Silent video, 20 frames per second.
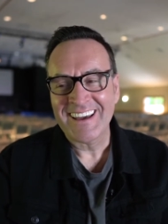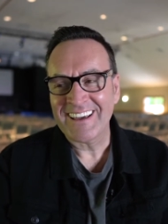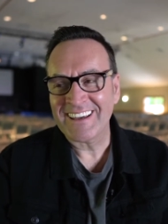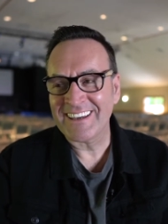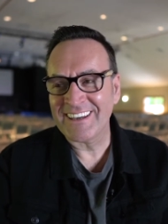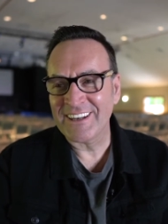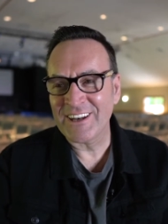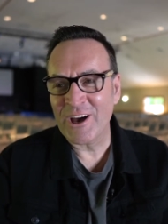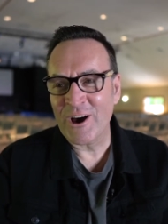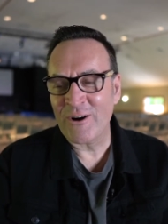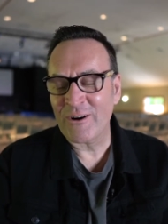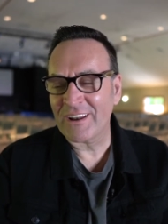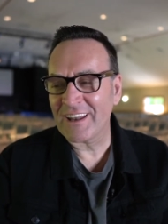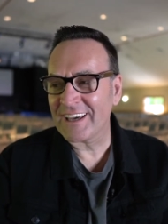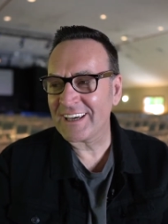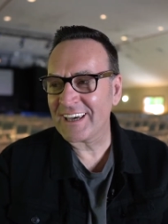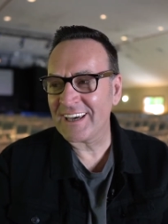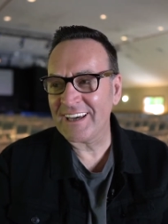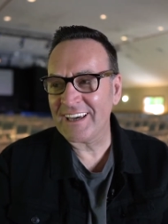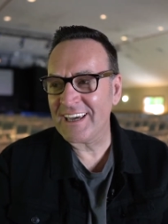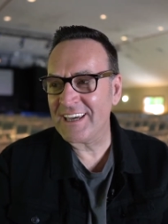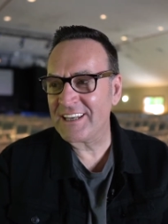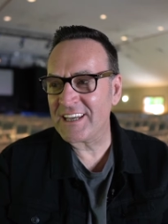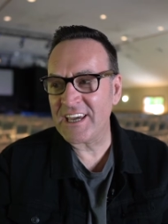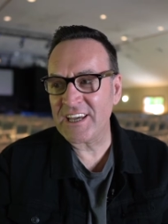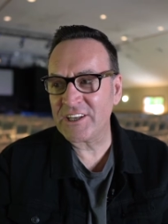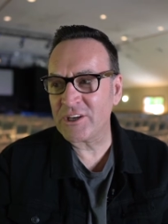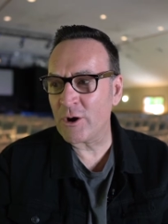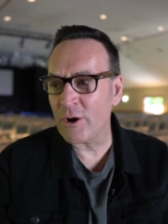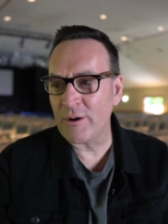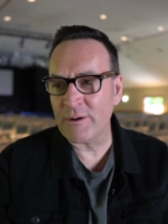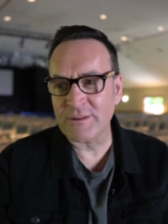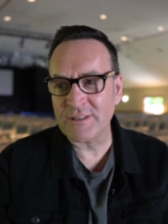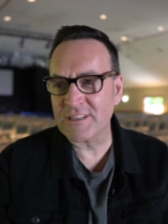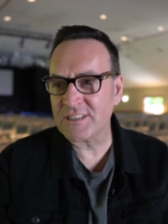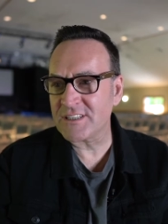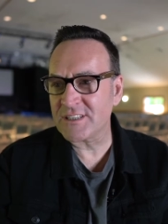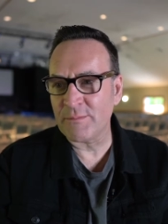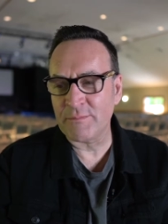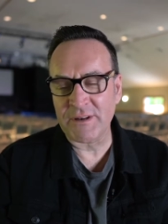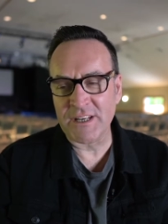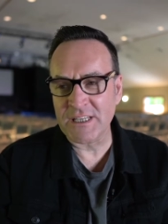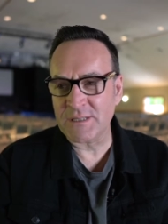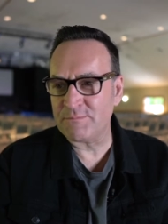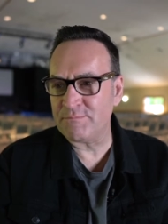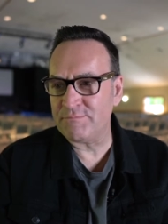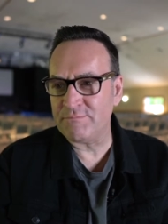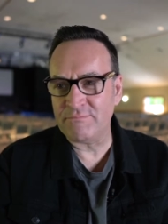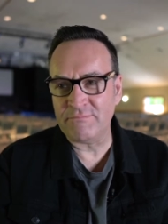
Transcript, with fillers: you know, like a, he'd go into somebody's